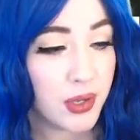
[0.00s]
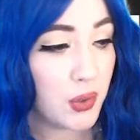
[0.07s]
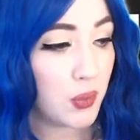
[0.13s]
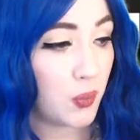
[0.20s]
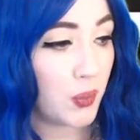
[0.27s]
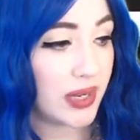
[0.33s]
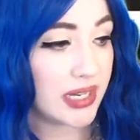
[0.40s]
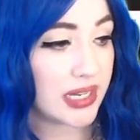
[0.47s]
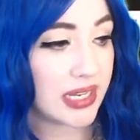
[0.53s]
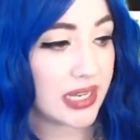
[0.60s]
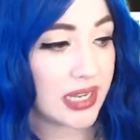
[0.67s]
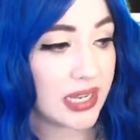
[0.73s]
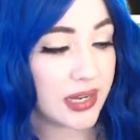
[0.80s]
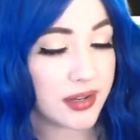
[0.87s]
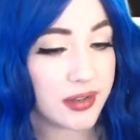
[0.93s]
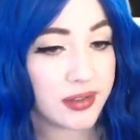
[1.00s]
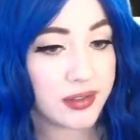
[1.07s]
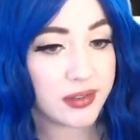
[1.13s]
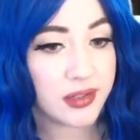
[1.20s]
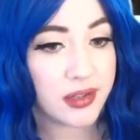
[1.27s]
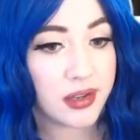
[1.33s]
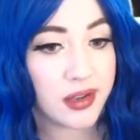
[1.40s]
We need
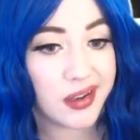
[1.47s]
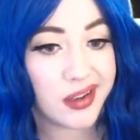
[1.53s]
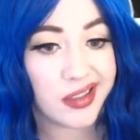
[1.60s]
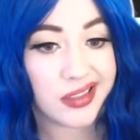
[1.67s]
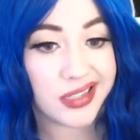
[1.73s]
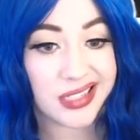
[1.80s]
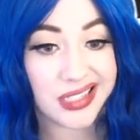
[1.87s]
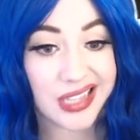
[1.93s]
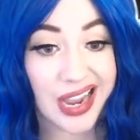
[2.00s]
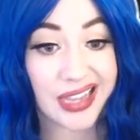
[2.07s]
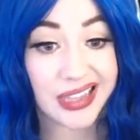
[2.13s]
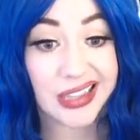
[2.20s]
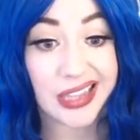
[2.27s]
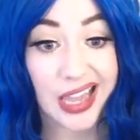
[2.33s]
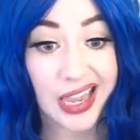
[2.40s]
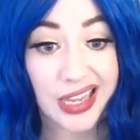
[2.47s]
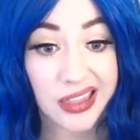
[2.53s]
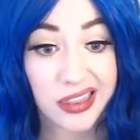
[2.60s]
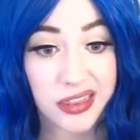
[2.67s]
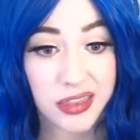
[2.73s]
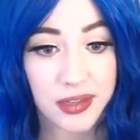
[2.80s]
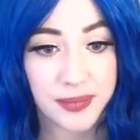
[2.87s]
the side
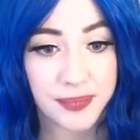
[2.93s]
length.